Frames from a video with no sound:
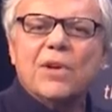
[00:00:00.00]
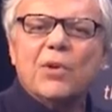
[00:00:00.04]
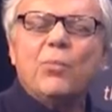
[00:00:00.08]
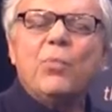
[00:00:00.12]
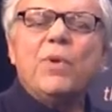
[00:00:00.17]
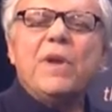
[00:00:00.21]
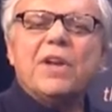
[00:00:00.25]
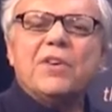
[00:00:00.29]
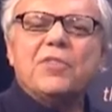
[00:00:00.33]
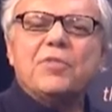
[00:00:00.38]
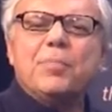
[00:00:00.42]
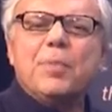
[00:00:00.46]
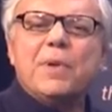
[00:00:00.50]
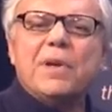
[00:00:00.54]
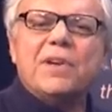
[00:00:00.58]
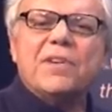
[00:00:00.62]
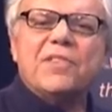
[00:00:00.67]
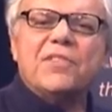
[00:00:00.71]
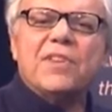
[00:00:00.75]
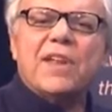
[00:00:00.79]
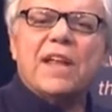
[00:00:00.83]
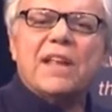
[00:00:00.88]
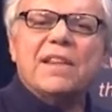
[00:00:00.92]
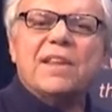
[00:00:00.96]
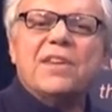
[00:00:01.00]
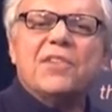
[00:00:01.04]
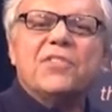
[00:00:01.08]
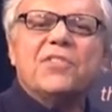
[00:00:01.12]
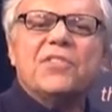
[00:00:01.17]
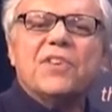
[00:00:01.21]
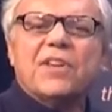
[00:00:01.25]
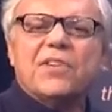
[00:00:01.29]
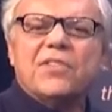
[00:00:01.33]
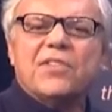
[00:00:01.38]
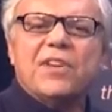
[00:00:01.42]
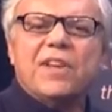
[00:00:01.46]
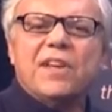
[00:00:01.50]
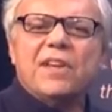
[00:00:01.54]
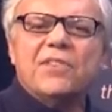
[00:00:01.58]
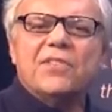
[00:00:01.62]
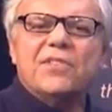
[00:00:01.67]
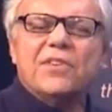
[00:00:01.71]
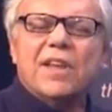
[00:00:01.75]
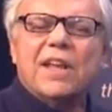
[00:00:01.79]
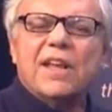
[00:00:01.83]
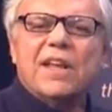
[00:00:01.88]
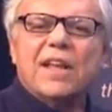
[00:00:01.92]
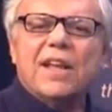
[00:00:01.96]
We experienced that in the
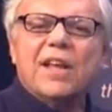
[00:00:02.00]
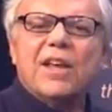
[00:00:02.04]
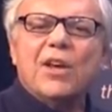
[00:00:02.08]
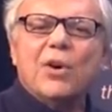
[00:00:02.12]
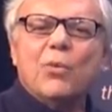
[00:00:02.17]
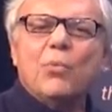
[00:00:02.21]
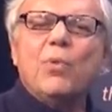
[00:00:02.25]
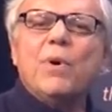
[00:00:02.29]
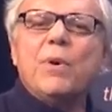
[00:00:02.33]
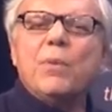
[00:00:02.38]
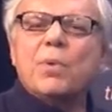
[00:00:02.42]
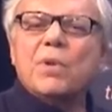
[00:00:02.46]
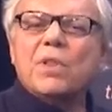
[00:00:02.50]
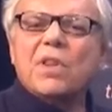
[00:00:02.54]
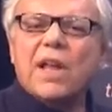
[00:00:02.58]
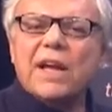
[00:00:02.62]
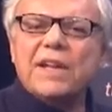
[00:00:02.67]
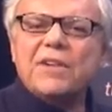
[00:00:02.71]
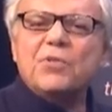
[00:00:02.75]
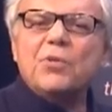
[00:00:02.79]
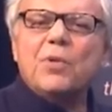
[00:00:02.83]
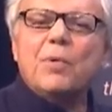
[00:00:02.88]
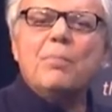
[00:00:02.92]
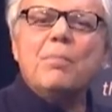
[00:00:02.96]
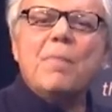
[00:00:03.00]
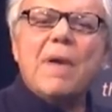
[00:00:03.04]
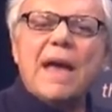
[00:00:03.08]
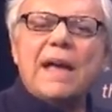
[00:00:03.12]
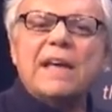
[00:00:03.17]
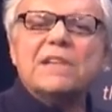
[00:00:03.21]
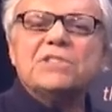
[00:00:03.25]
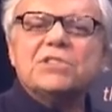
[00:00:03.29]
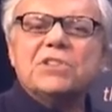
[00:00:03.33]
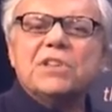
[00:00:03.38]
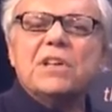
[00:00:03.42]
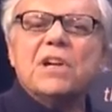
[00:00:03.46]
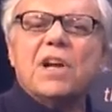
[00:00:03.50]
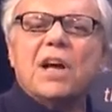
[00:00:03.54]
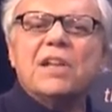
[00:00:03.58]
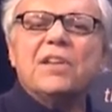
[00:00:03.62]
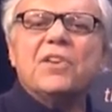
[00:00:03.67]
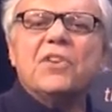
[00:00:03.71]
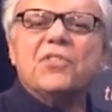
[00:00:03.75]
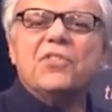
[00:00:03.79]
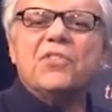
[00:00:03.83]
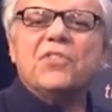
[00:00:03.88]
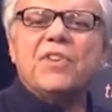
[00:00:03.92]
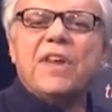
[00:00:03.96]
60s. We would like to imagine
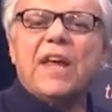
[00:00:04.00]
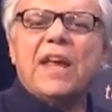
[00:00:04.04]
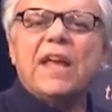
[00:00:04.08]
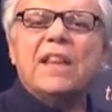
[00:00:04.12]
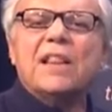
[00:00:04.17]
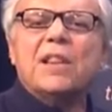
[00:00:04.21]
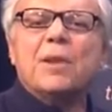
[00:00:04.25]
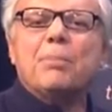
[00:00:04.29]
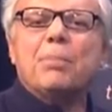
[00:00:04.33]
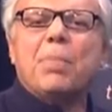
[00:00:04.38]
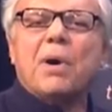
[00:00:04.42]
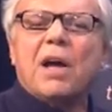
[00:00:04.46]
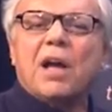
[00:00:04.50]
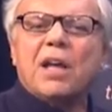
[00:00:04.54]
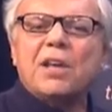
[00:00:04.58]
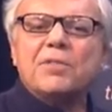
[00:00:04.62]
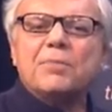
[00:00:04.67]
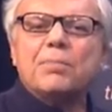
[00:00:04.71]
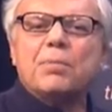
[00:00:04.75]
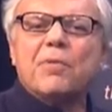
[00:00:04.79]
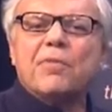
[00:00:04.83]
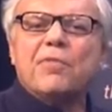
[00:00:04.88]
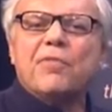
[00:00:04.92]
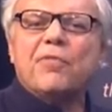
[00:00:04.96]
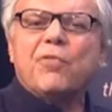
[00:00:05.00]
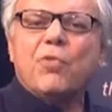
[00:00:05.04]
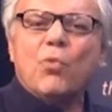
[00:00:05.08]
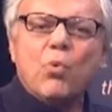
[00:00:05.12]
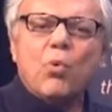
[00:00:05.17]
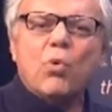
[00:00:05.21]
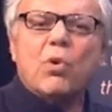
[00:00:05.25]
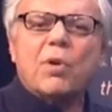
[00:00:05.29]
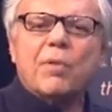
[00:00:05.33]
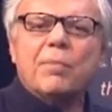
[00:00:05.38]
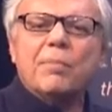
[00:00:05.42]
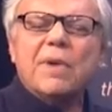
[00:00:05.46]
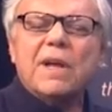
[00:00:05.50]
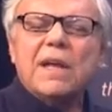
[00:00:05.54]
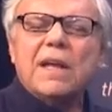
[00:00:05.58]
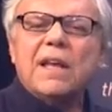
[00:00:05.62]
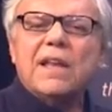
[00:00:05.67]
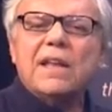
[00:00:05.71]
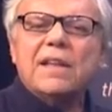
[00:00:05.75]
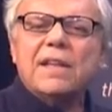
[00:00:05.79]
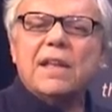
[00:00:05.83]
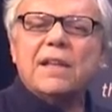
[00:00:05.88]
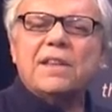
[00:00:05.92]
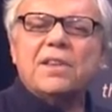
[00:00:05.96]
understand the possible form
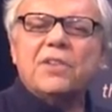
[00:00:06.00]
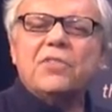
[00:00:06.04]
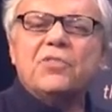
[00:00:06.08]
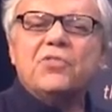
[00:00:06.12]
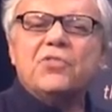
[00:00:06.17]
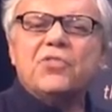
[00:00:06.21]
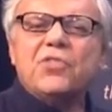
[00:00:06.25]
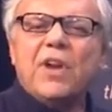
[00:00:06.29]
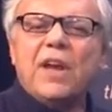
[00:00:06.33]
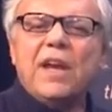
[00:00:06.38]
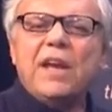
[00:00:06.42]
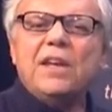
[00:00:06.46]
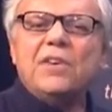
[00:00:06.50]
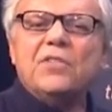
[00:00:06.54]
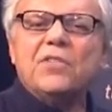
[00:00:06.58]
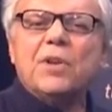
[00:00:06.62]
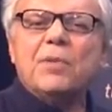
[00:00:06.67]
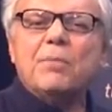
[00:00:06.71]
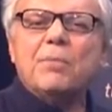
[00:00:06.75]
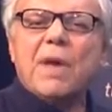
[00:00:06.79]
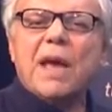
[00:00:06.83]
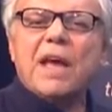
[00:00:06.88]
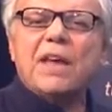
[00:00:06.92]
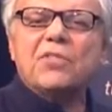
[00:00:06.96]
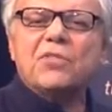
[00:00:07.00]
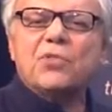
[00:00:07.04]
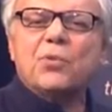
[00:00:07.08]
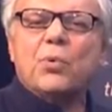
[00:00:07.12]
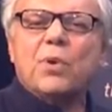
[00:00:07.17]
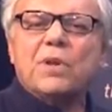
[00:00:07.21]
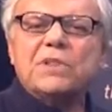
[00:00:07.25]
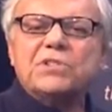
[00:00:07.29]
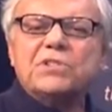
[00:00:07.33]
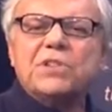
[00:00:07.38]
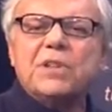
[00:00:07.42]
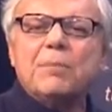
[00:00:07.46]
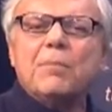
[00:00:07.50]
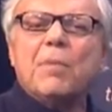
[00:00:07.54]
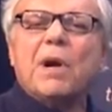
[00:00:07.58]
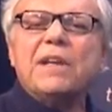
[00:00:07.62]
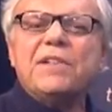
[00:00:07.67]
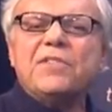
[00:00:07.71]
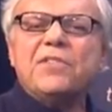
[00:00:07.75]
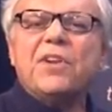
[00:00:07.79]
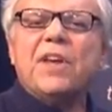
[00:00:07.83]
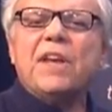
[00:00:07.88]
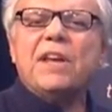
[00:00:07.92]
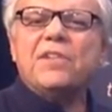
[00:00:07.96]
that this change in mass questioning
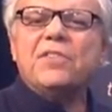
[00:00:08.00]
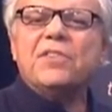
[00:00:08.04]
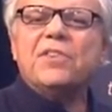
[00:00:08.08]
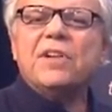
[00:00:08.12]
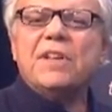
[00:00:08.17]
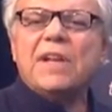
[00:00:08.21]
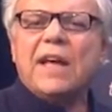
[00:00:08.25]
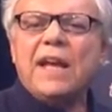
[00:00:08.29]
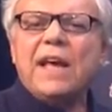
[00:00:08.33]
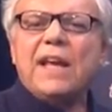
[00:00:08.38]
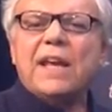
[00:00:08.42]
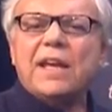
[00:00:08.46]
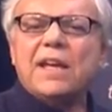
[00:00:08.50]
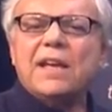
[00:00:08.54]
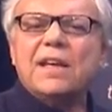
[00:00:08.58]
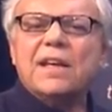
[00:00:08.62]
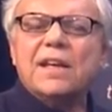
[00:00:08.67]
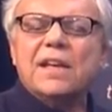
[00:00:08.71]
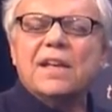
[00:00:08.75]
might take today